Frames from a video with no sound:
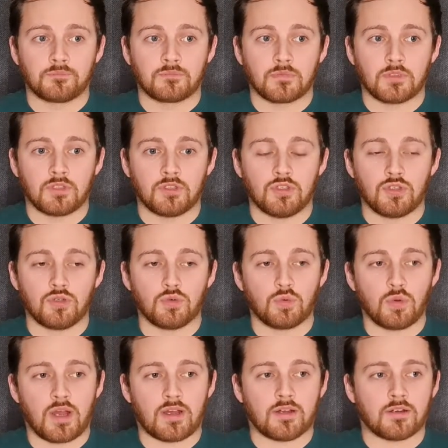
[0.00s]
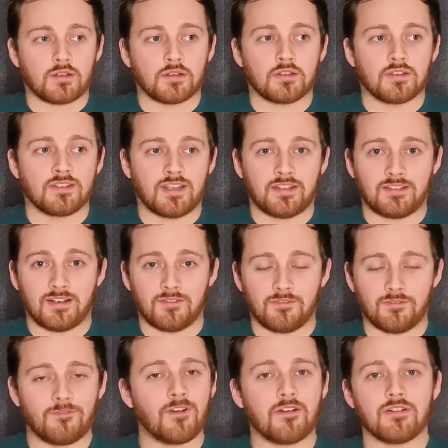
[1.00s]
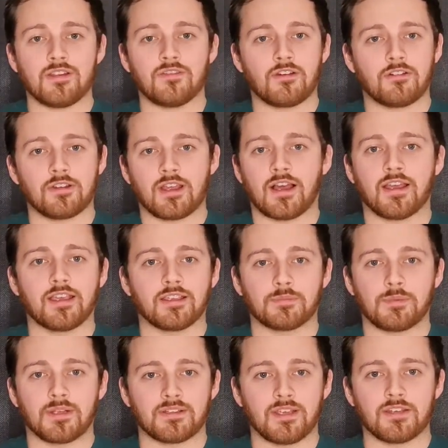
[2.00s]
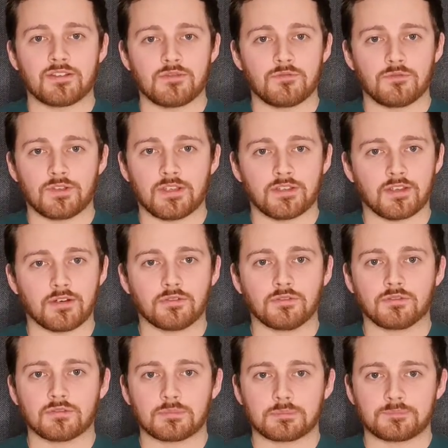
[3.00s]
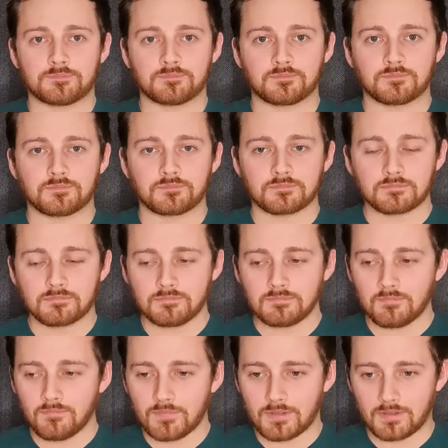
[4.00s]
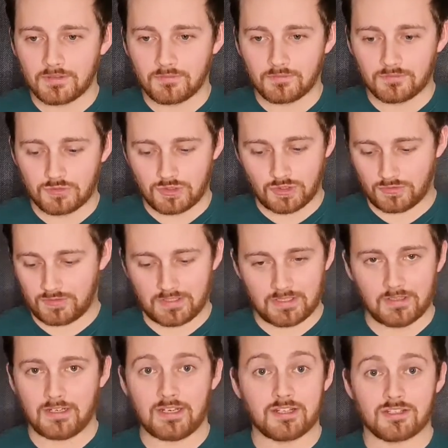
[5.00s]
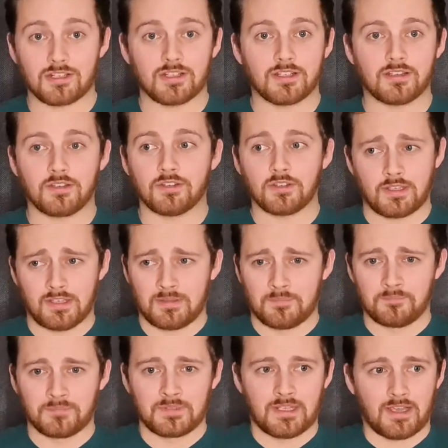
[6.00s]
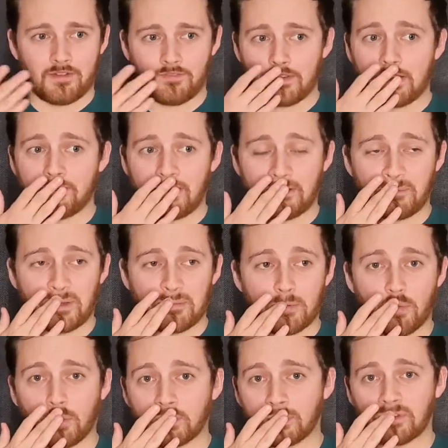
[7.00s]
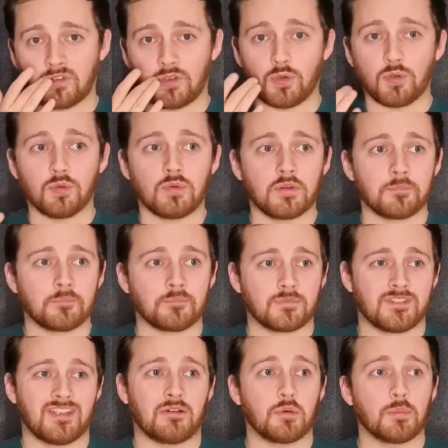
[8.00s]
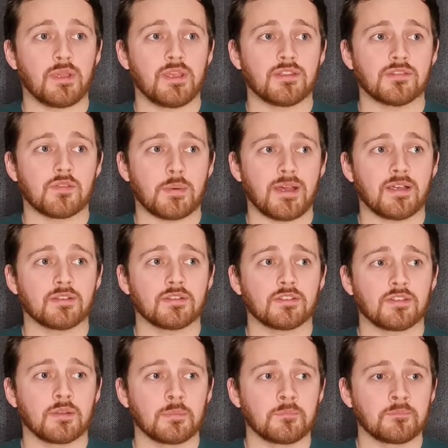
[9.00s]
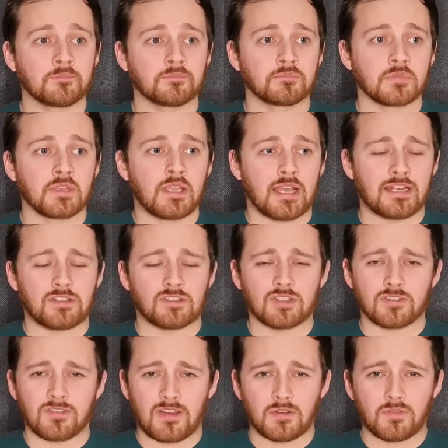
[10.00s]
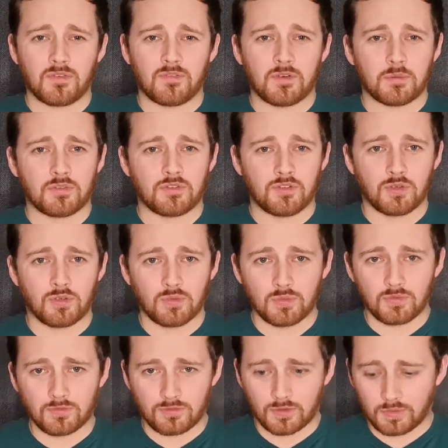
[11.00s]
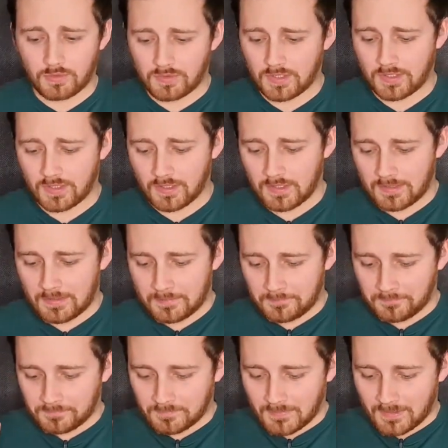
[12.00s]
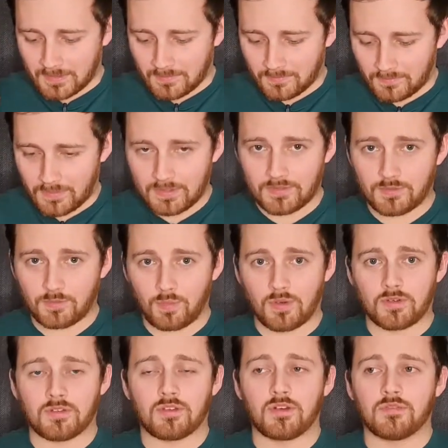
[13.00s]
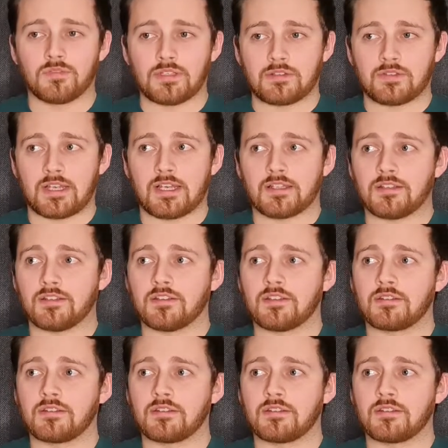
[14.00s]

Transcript: you are setting a very, very high expectation for yourself. Just initially, because I think I've had maybe 1 or 2 sour beers in the past, and I just found that they were too fruity. This one, on the other hand,